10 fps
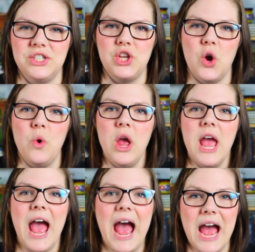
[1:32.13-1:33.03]
so
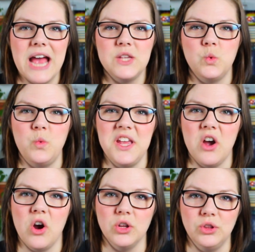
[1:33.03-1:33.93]
as we
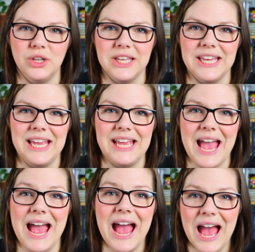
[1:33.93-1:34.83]
are looking
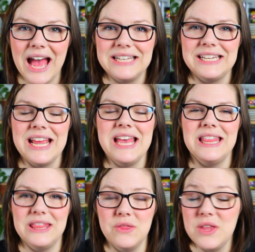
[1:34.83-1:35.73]
at
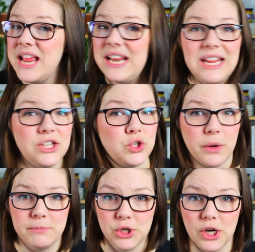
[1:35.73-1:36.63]
any
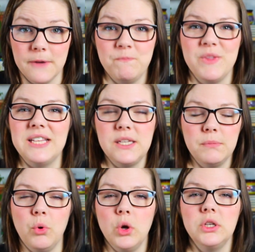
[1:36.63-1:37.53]
scripture, it's
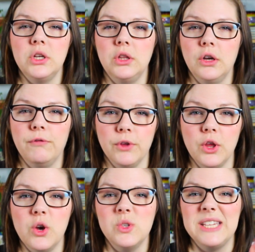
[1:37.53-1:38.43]
important to look for
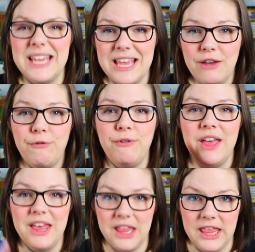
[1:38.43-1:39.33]
those
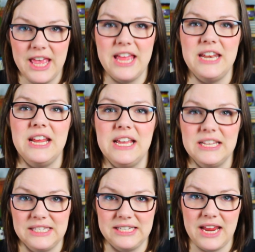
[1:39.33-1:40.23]
if-then
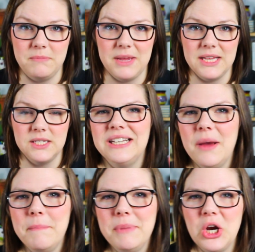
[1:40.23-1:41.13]
statements.
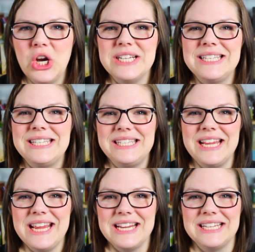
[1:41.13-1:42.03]
Number
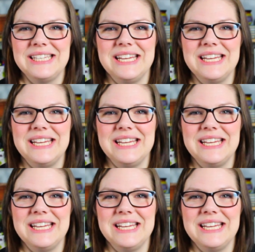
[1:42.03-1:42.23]
6